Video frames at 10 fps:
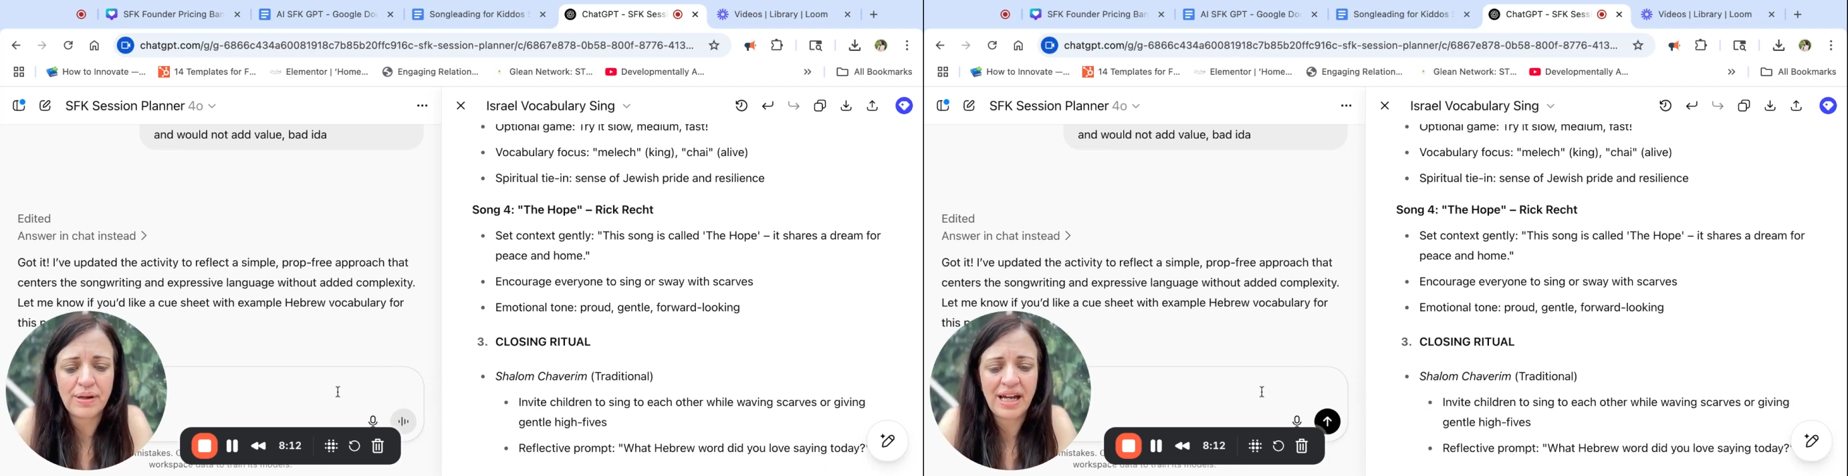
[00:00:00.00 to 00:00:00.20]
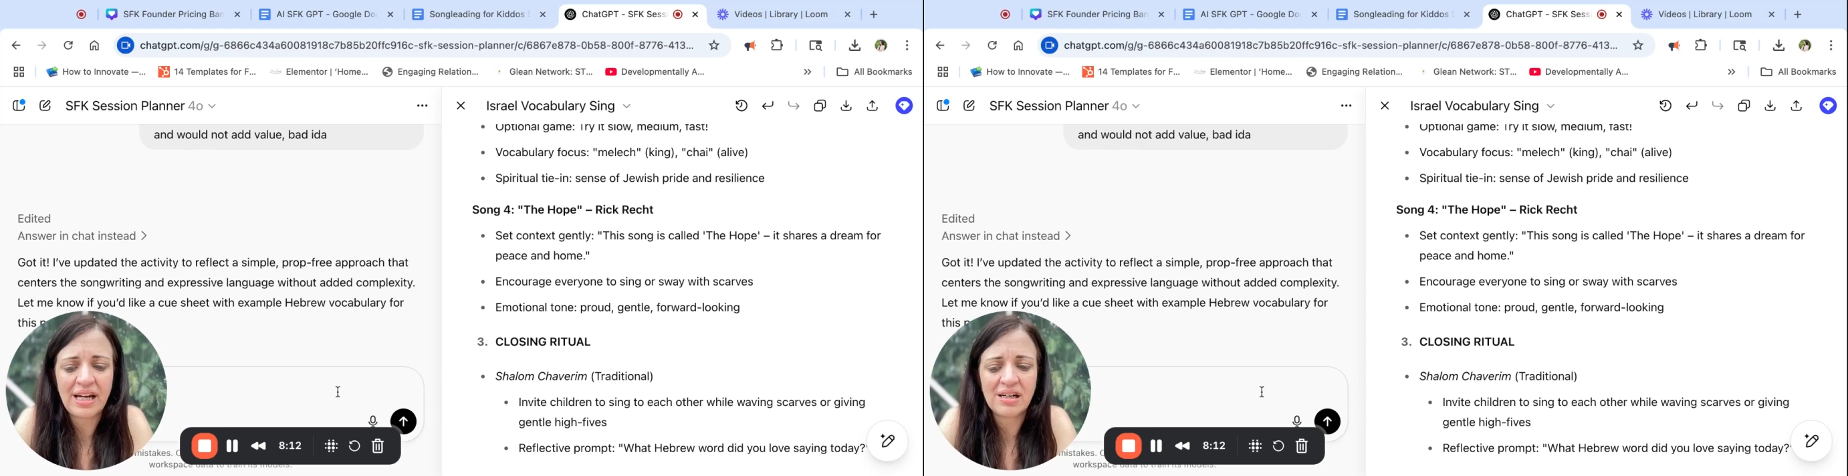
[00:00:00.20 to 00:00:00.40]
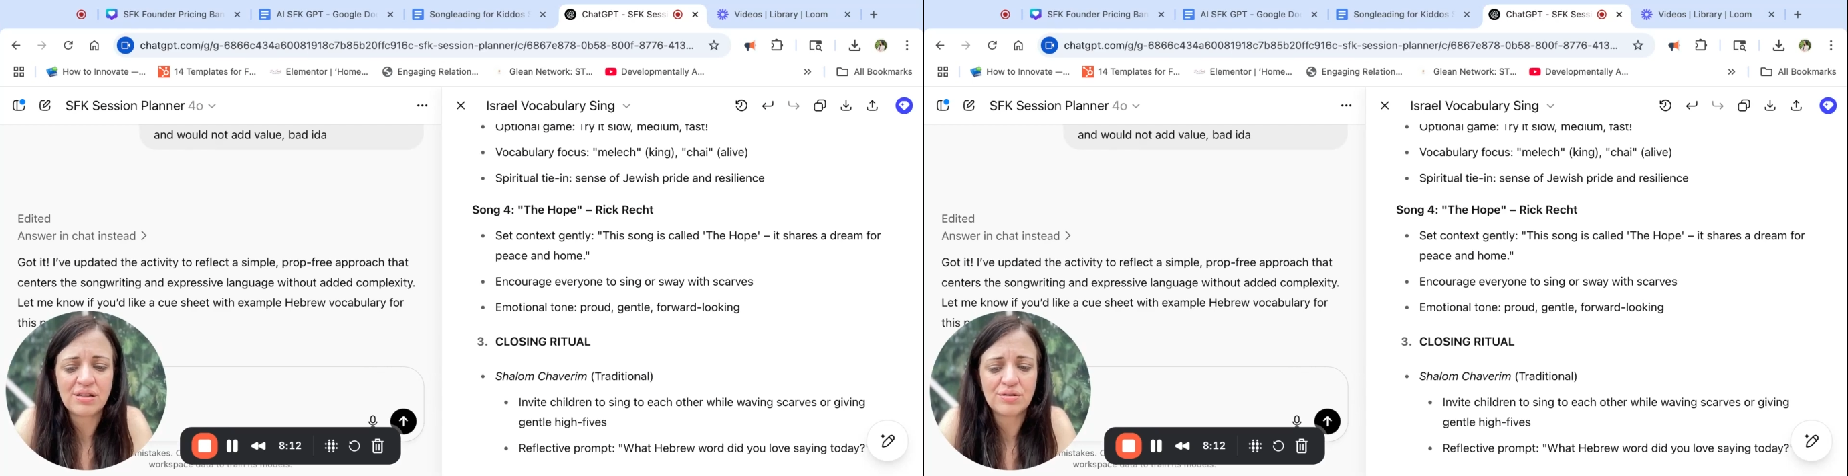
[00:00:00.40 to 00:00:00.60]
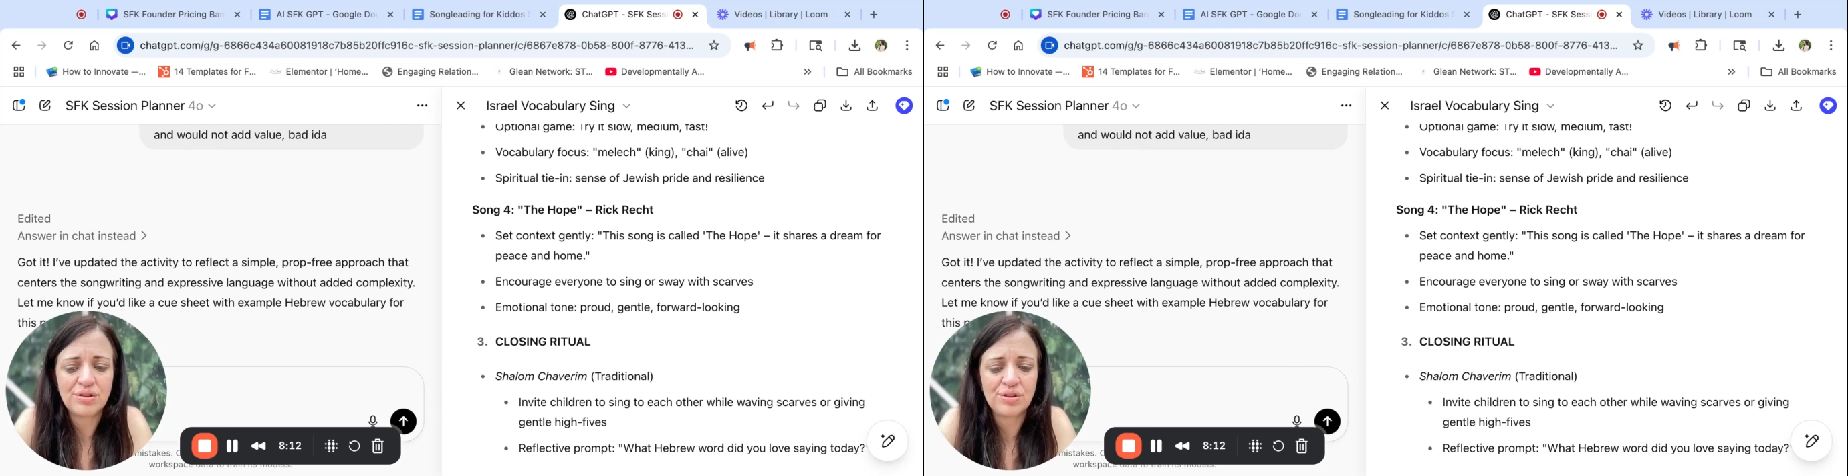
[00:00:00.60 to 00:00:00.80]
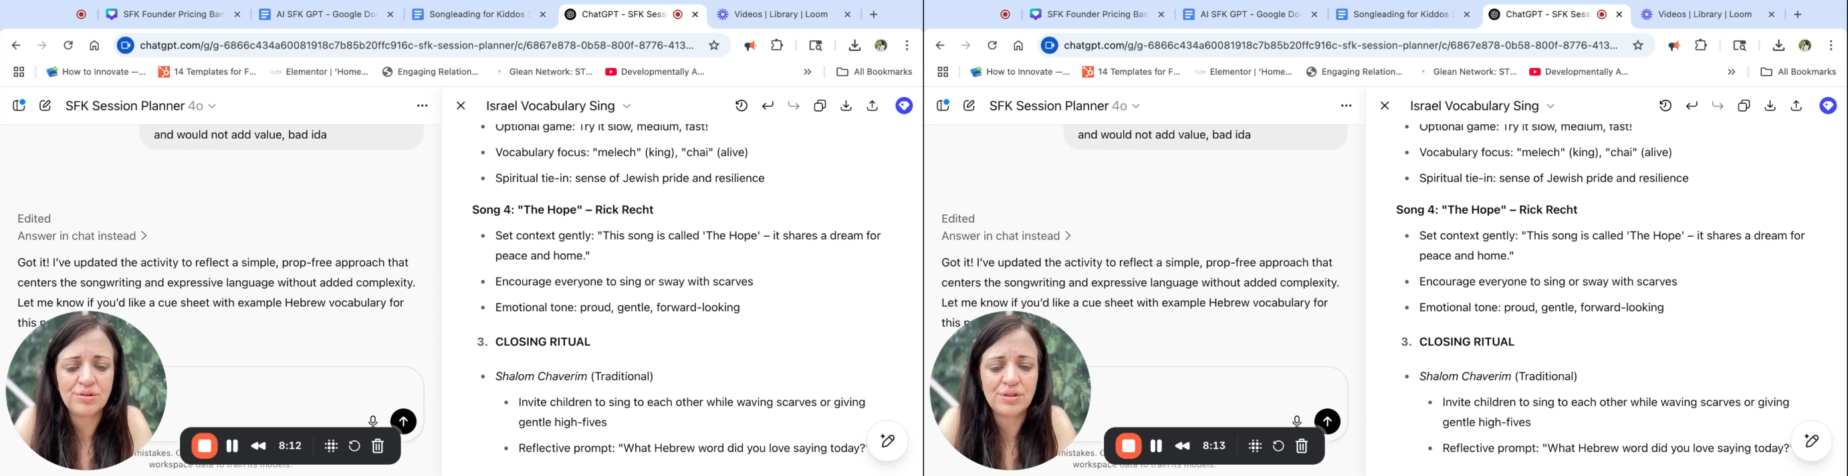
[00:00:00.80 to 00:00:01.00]
How
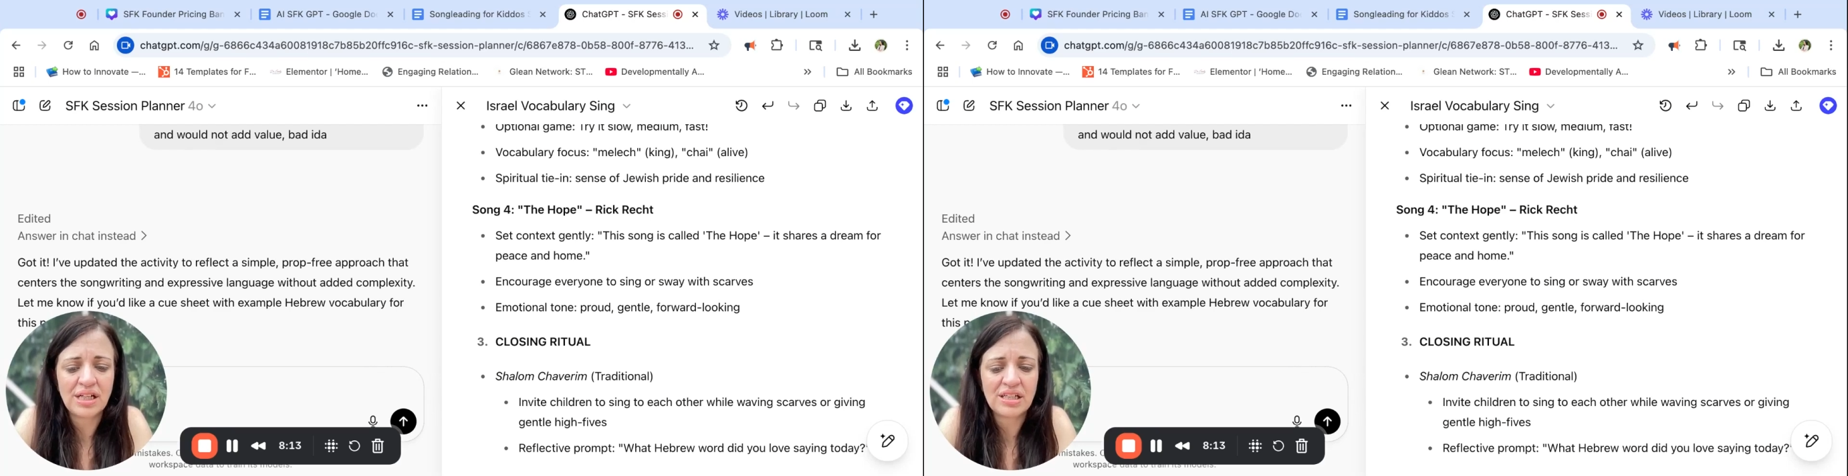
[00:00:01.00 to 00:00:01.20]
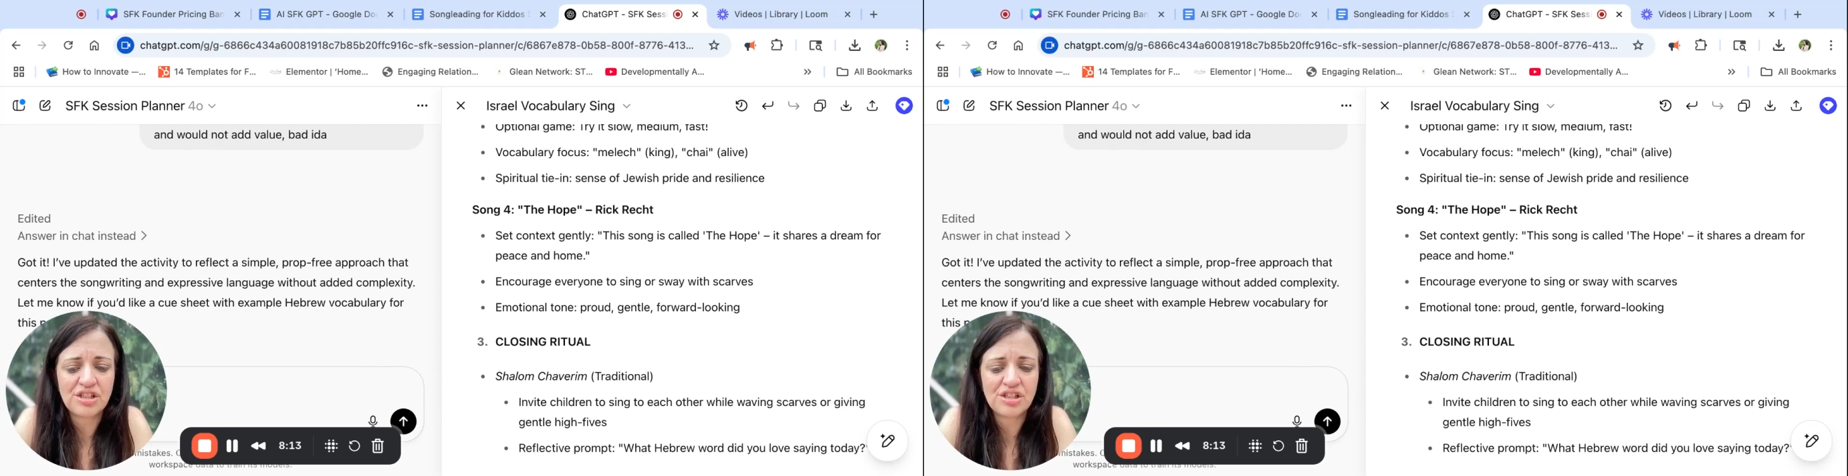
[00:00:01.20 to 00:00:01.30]
do I